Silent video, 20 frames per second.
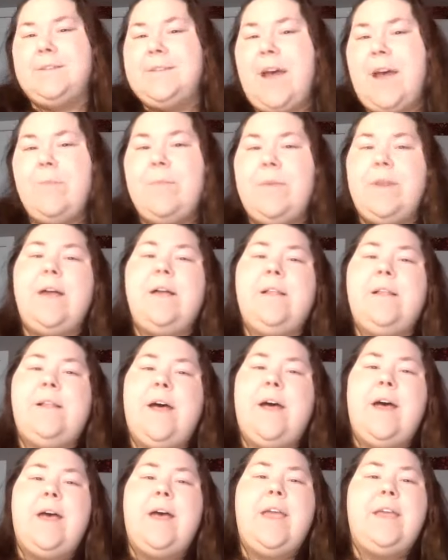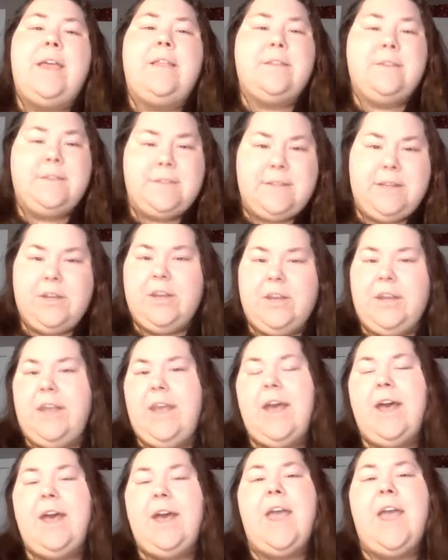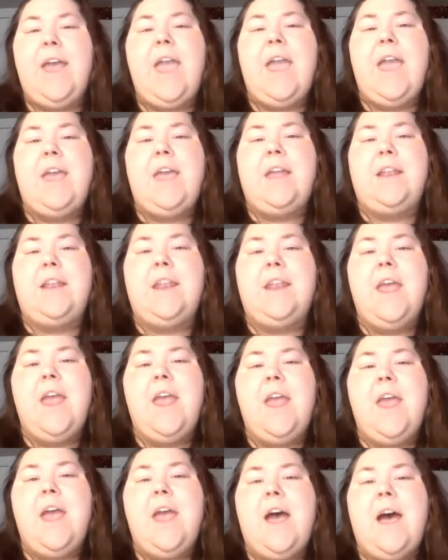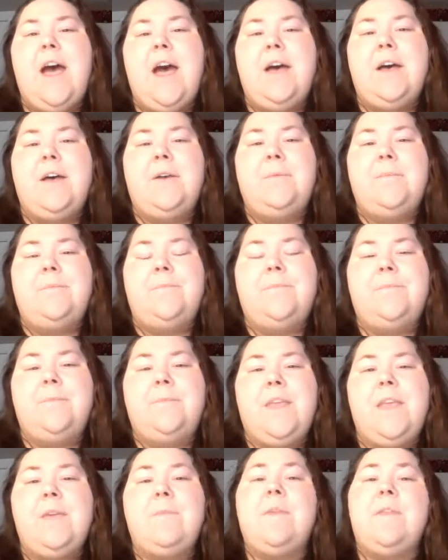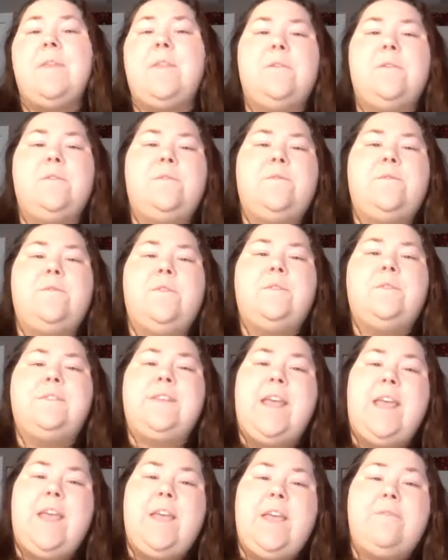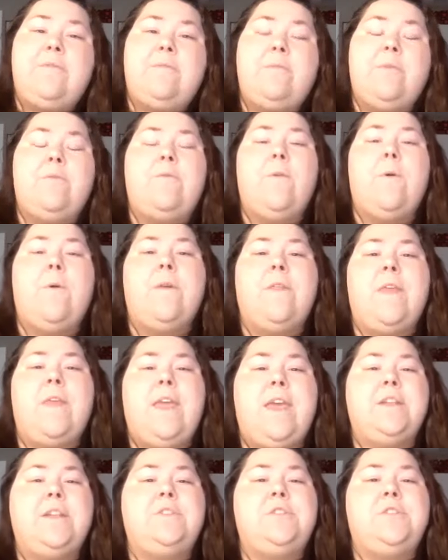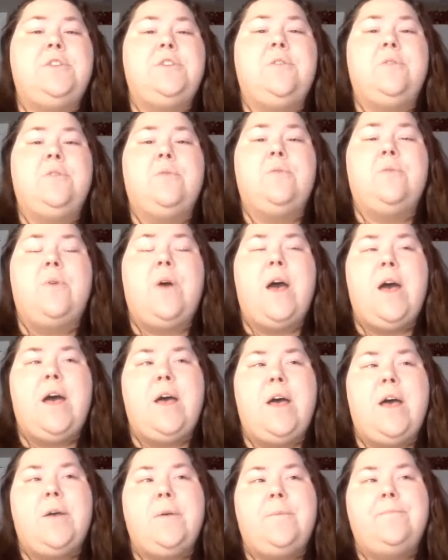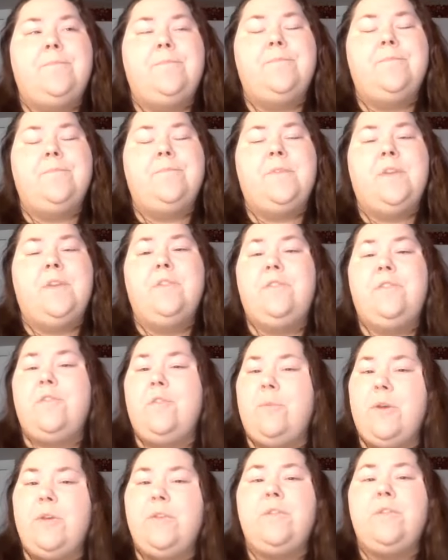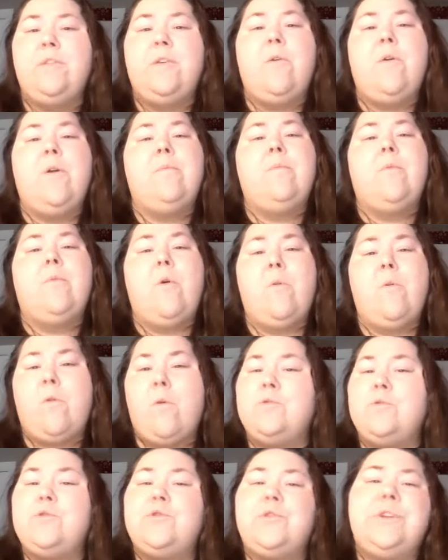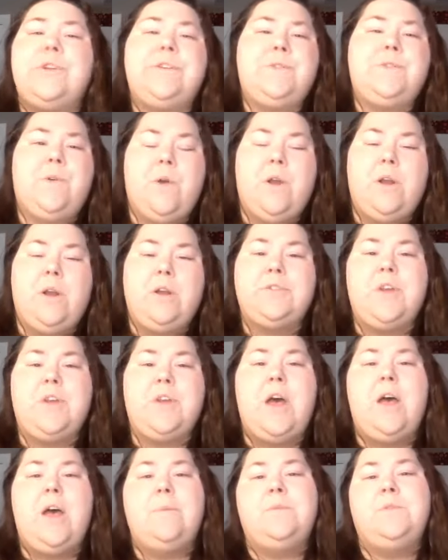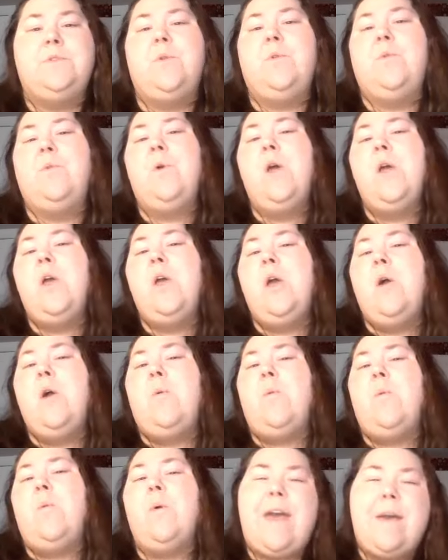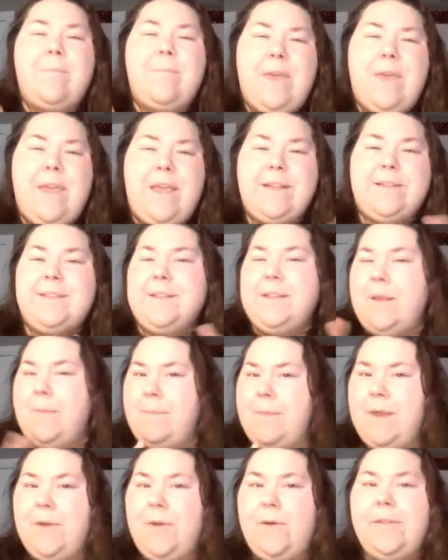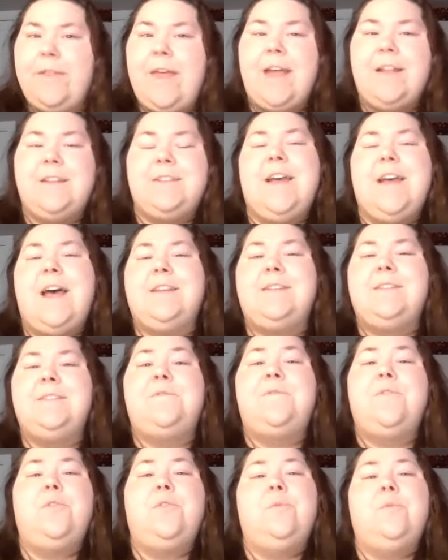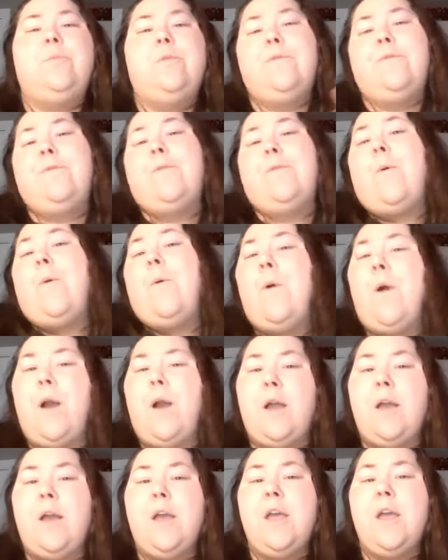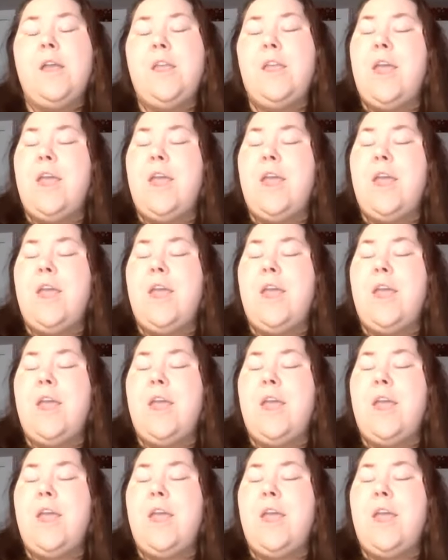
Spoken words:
and Salmonella and Listeria, and keeping those foods safe before they get to consumers or grocery stores. So we're that piece in the middle that tests food before